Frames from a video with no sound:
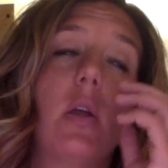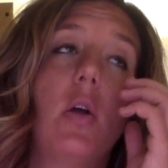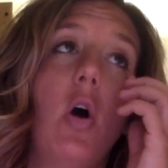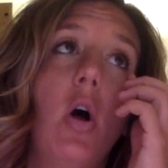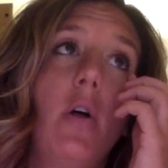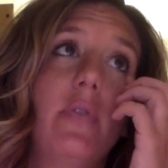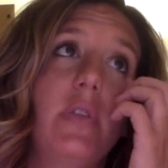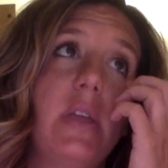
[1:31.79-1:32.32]

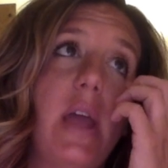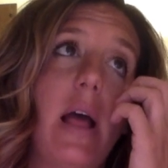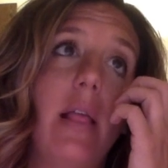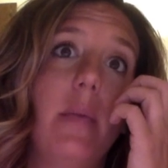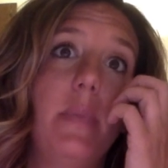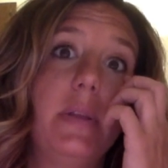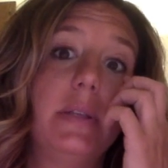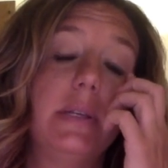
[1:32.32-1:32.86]
all of the
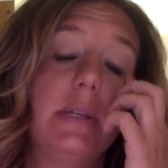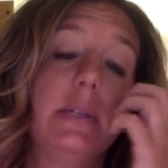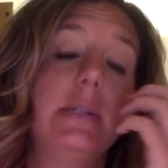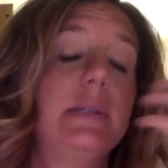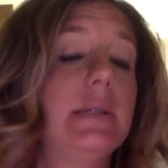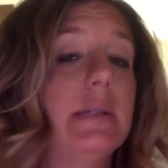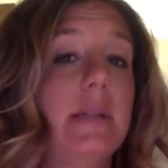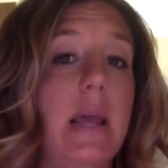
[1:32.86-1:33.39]
elements
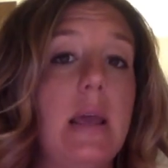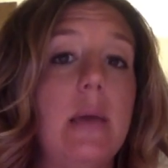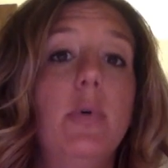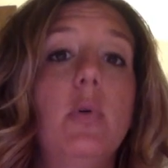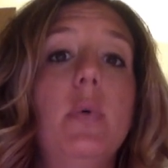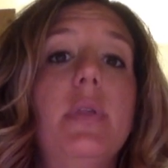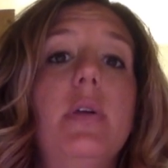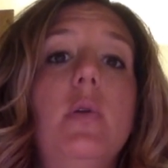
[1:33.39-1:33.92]

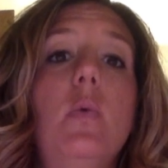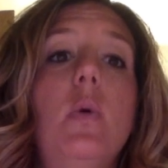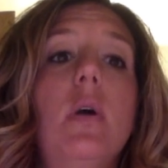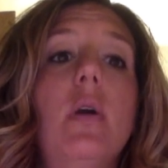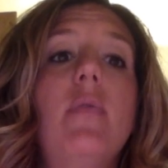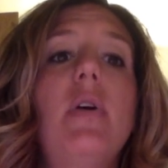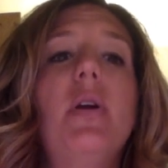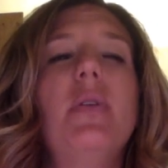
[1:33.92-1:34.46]
stable within a work
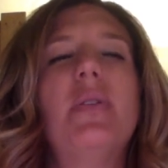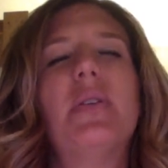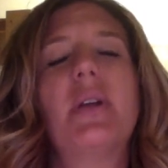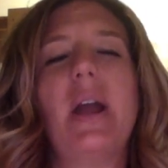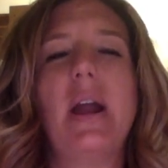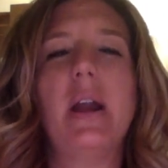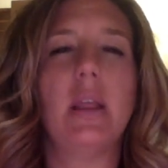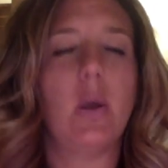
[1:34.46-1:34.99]
of art, and they're
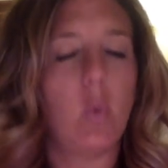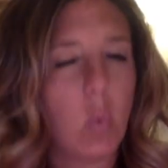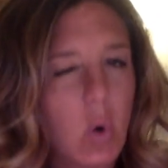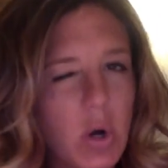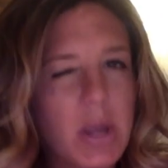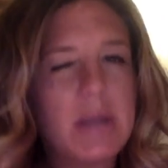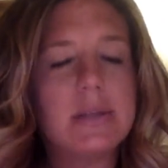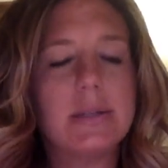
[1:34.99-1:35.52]
kind of like
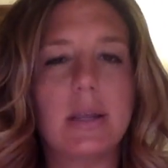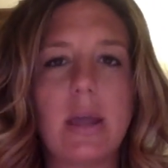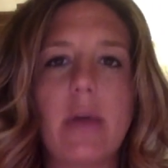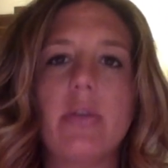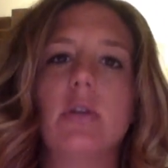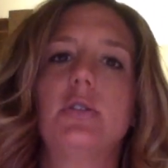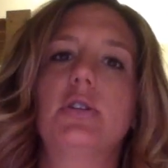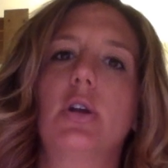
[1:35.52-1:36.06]
working
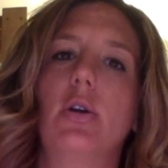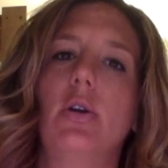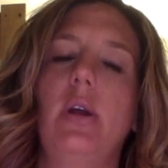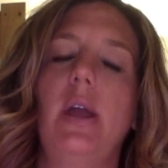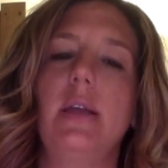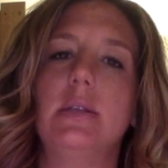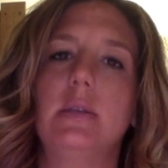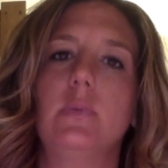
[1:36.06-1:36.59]
together to
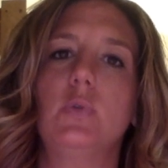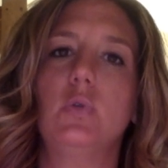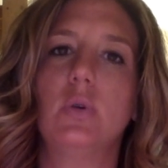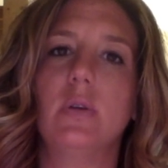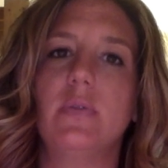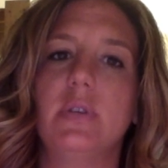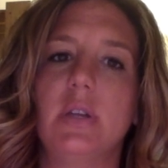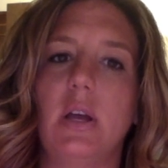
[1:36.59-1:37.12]
create some
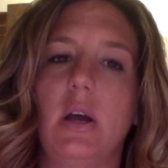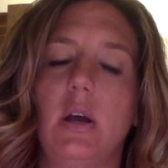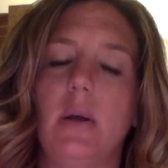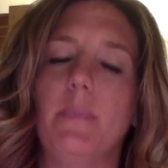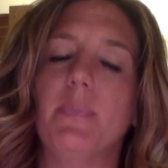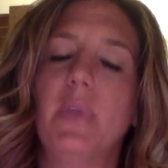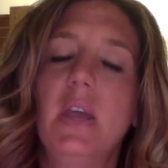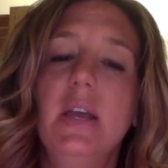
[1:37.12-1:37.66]
sort
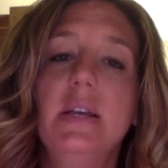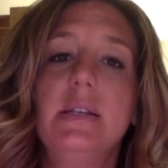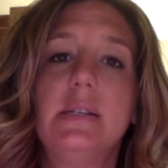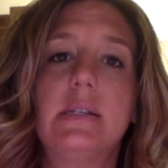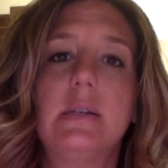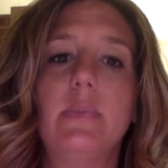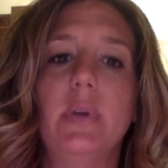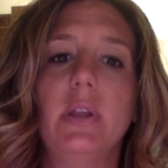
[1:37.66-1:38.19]
of
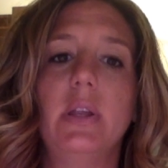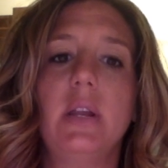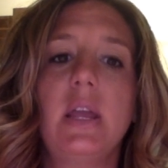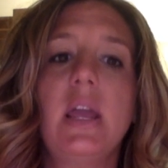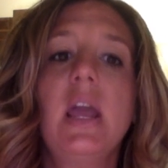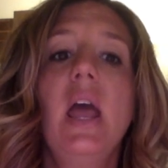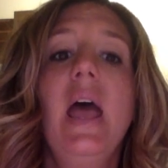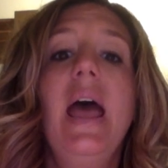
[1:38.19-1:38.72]

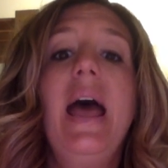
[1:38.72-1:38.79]
stability,